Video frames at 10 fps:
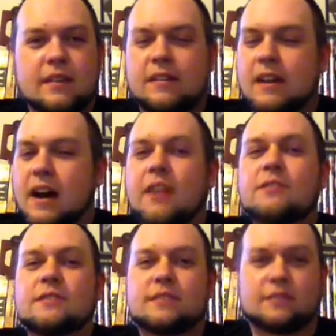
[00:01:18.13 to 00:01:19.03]

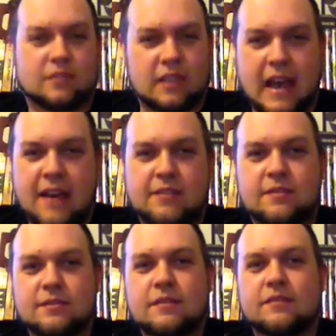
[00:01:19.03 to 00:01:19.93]
hundreds of
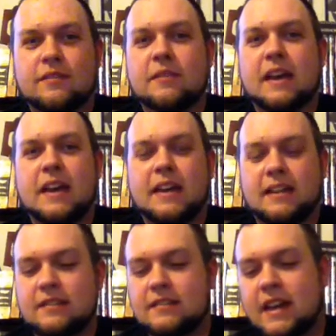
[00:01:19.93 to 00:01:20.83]
slashers from the
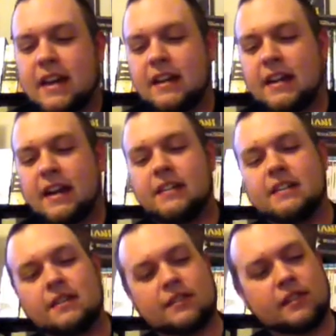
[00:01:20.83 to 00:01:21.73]
80s, and
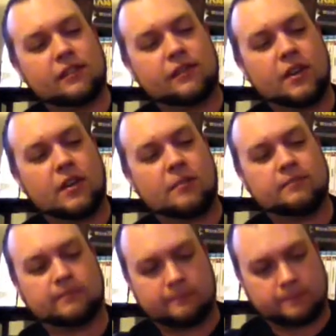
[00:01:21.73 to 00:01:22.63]
this film,
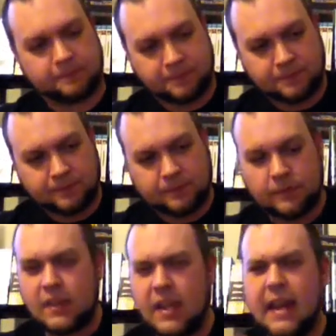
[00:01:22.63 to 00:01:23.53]

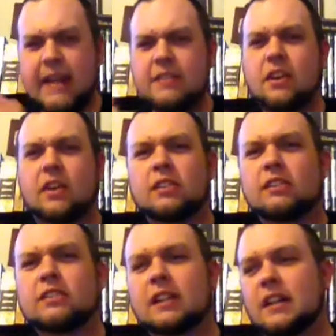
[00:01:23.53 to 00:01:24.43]
it has
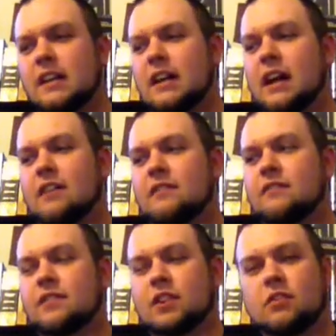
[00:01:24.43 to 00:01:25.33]
all
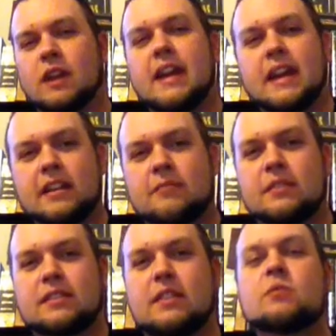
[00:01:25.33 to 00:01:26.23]
of the great
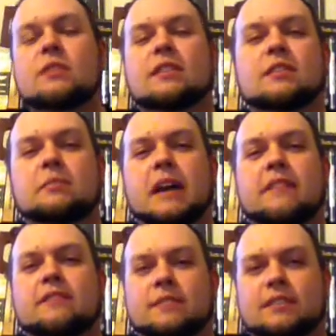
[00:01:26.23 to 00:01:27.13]
elements that you would
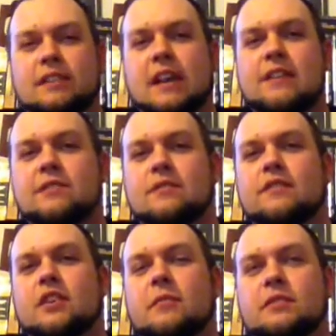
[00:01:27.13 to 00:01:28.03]
expect from a slasher
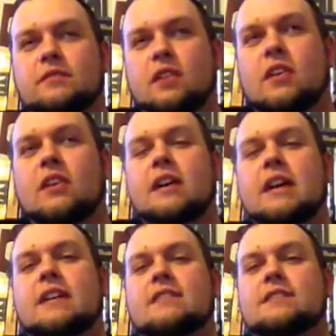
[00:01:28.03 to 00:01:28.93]
film, as far
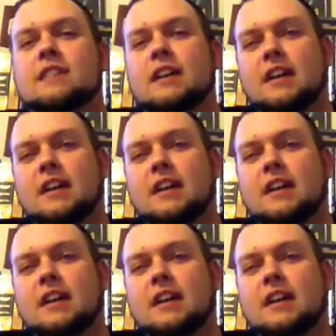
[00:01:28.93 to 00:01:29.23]
as